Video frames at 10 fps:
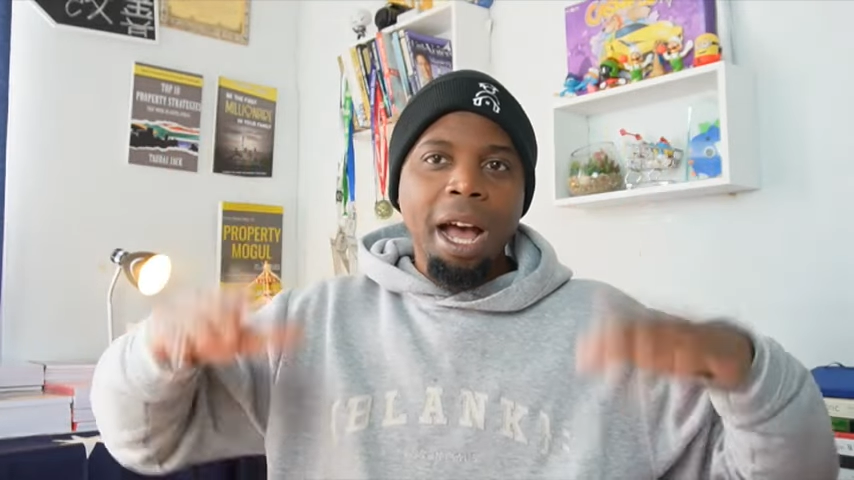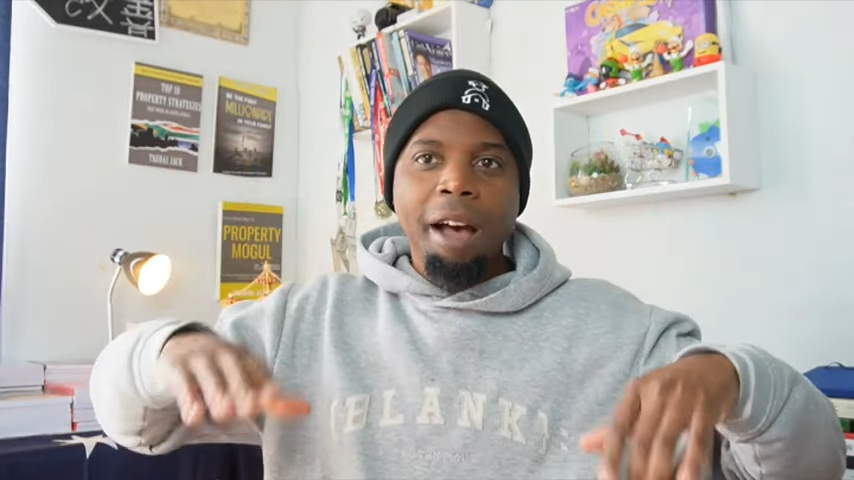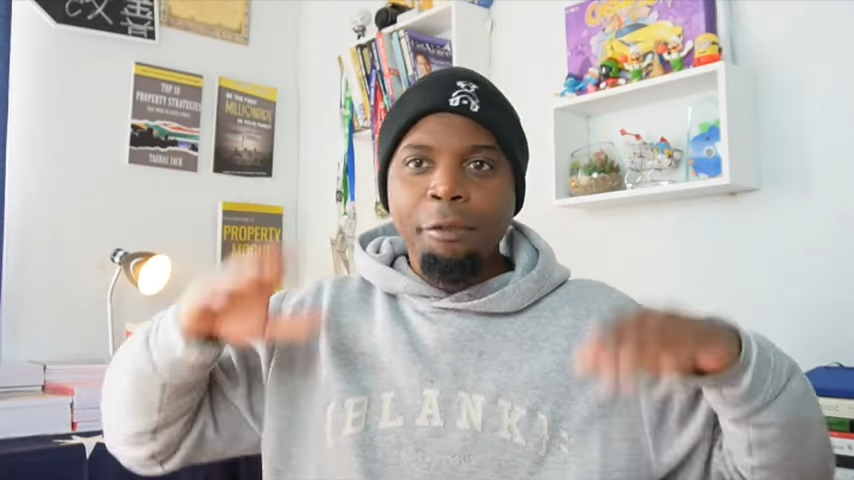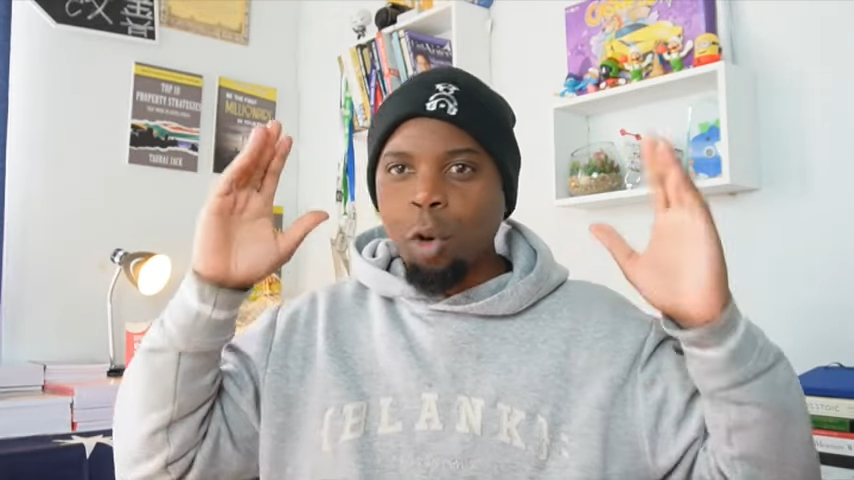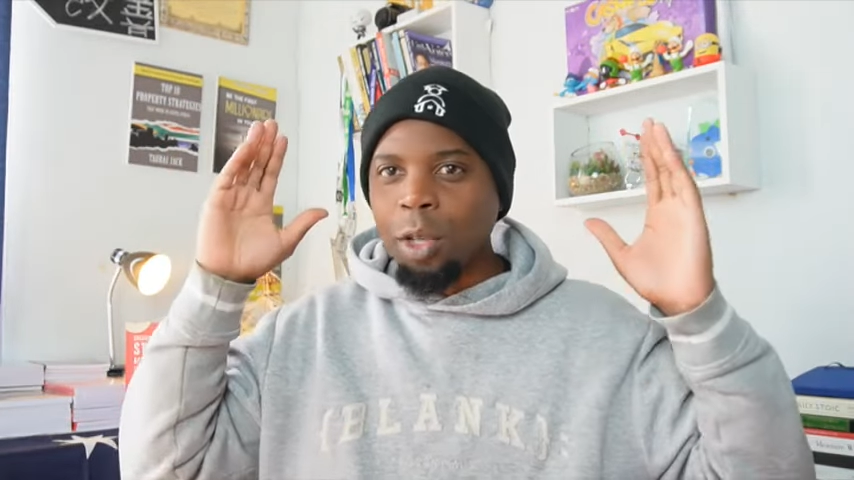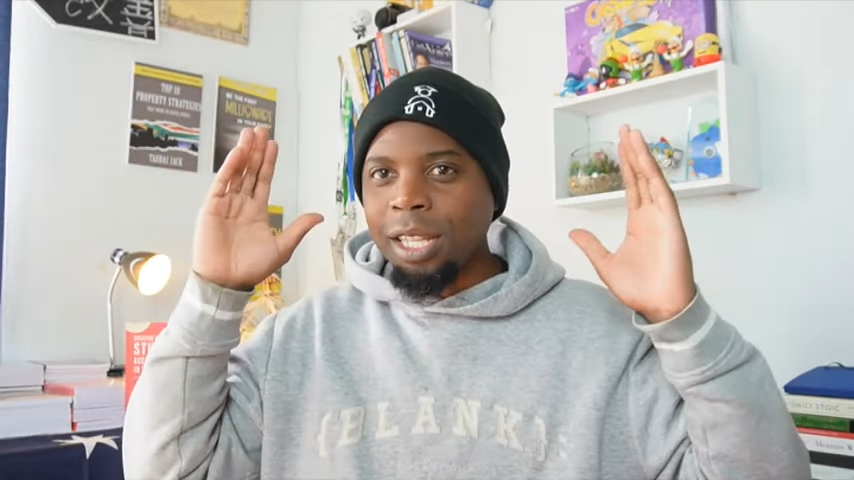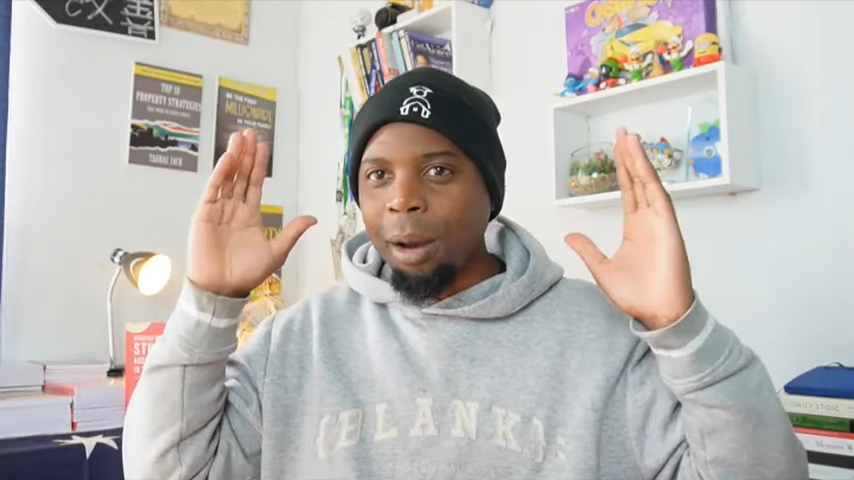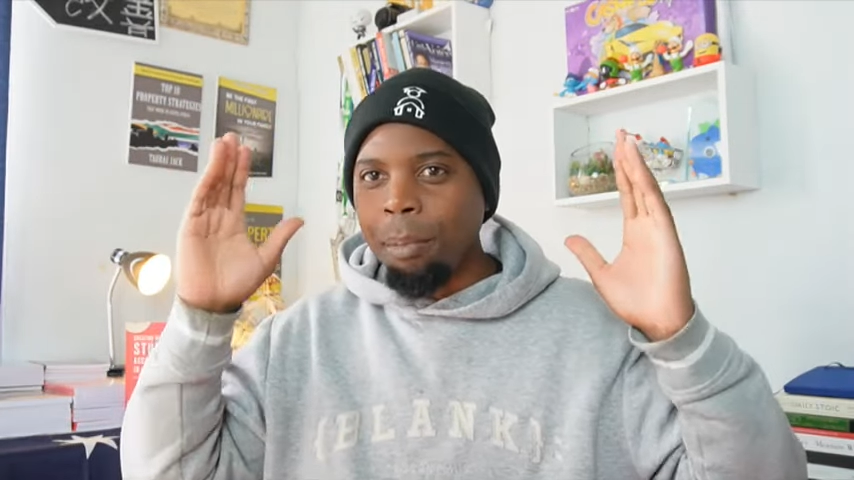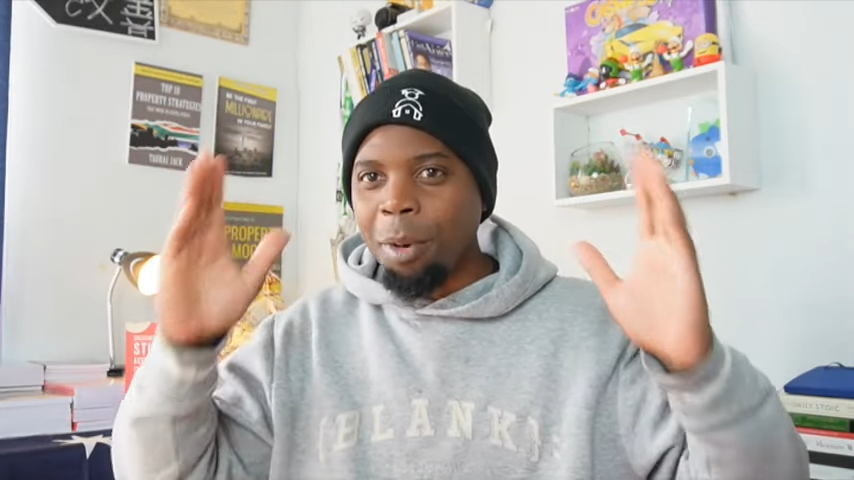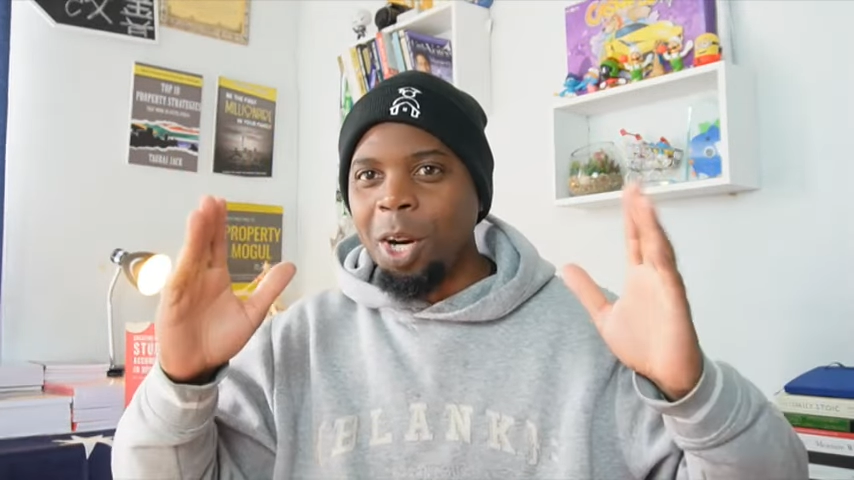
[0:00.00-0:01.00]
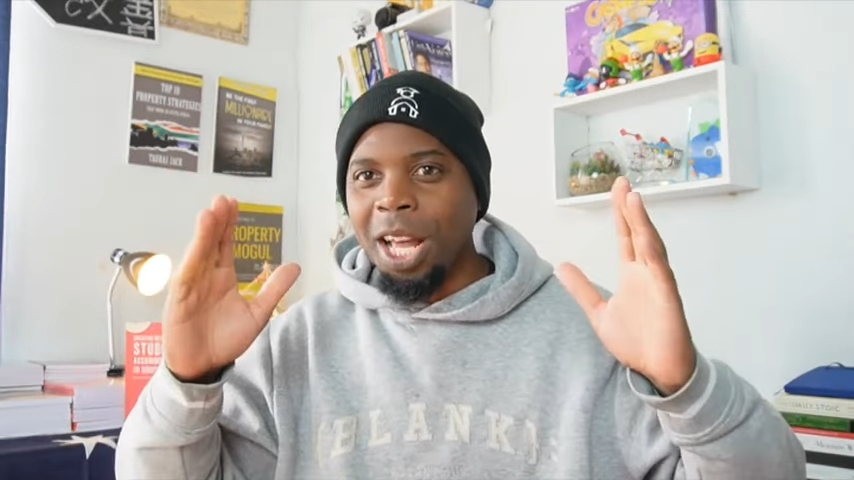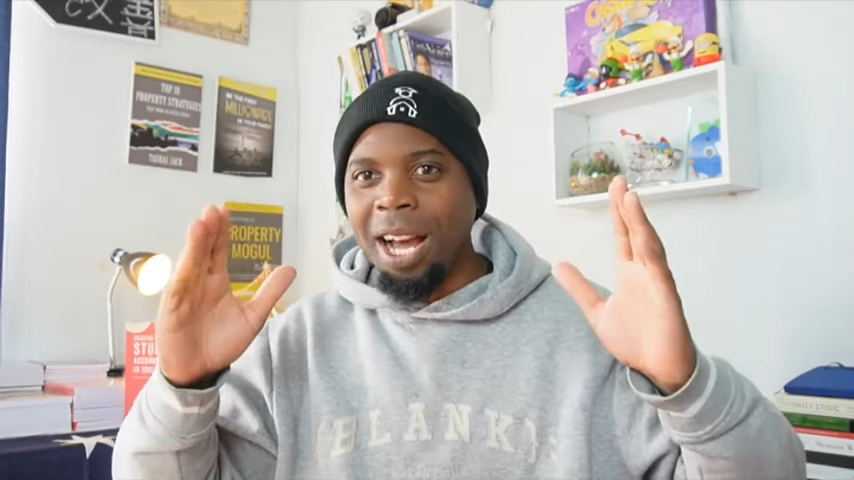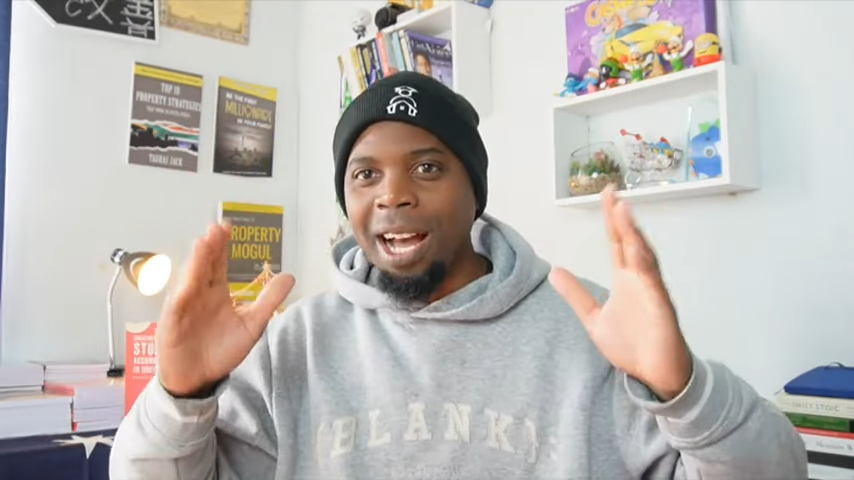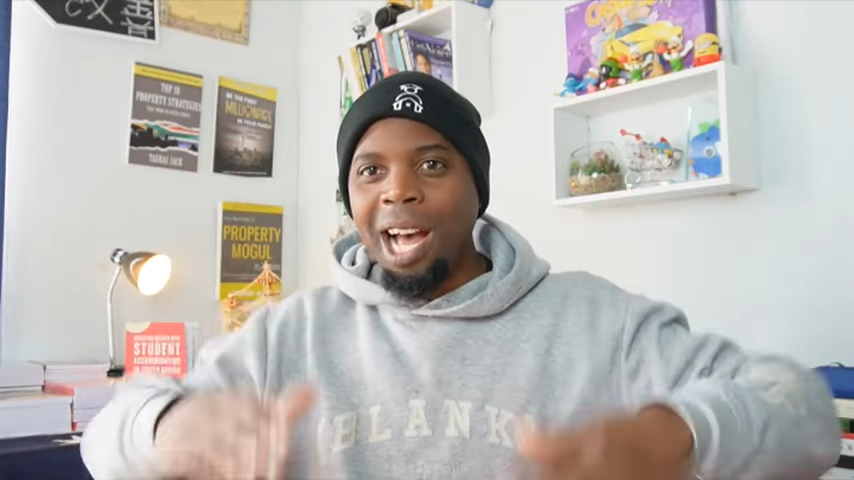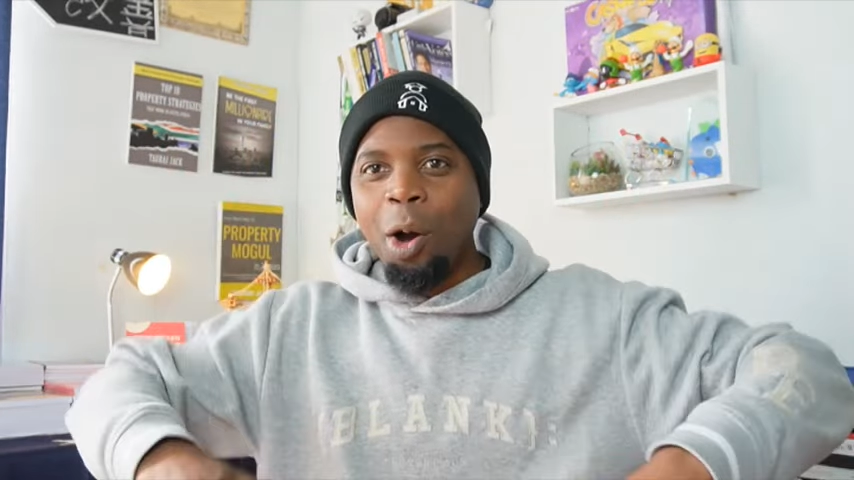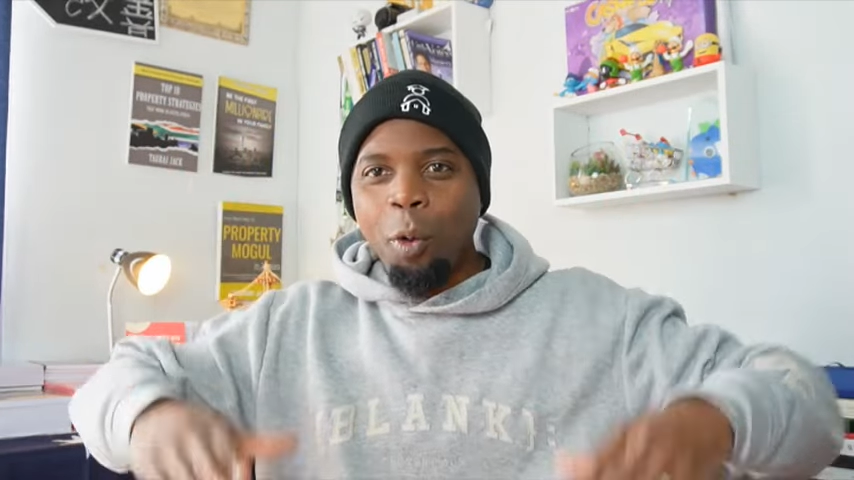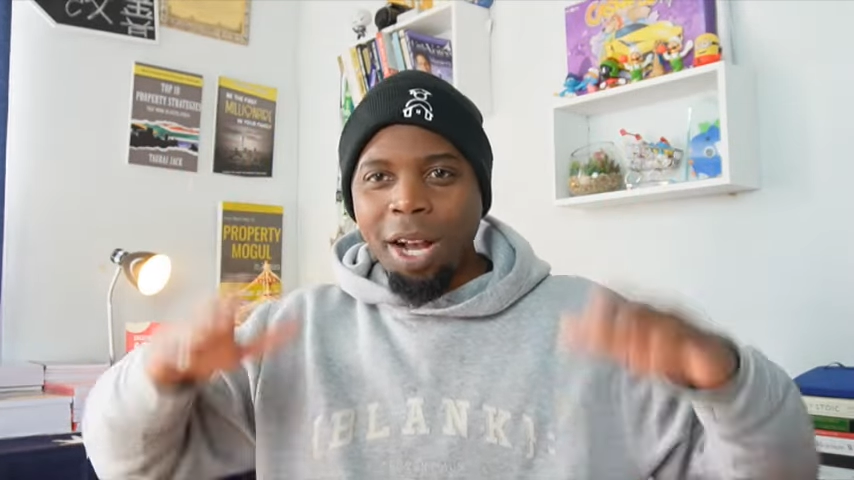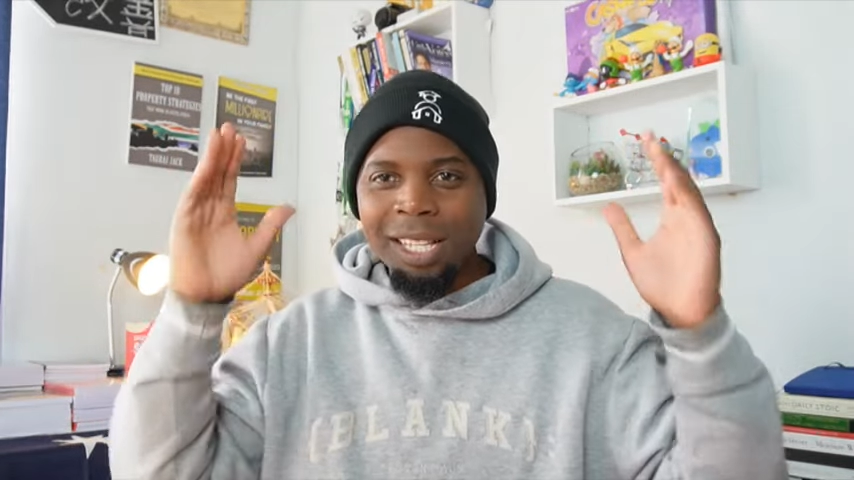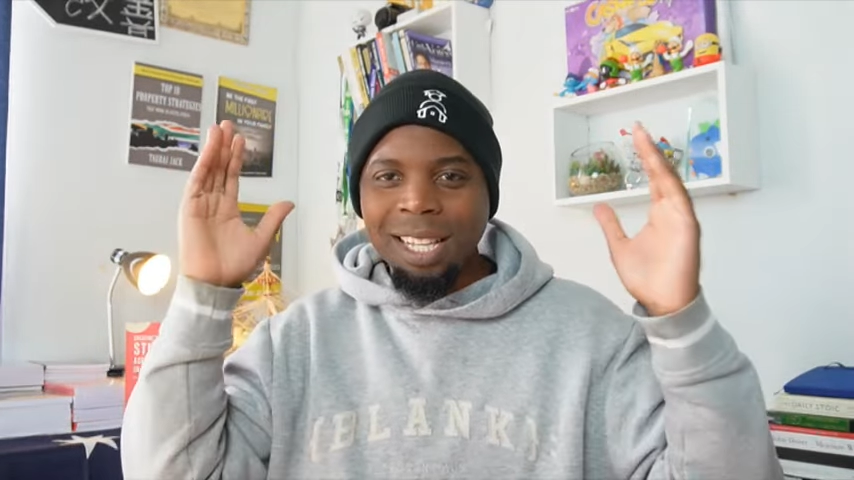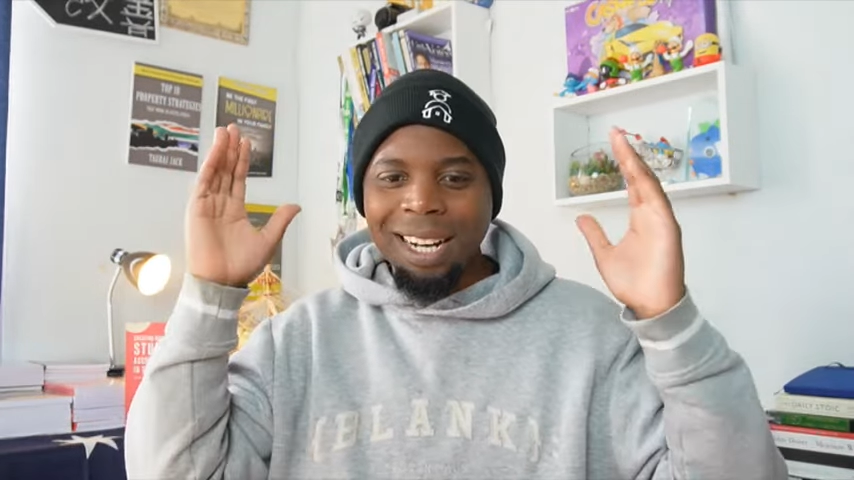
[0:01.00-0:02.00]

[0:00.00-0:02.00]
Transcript: I've got some moolah. What's the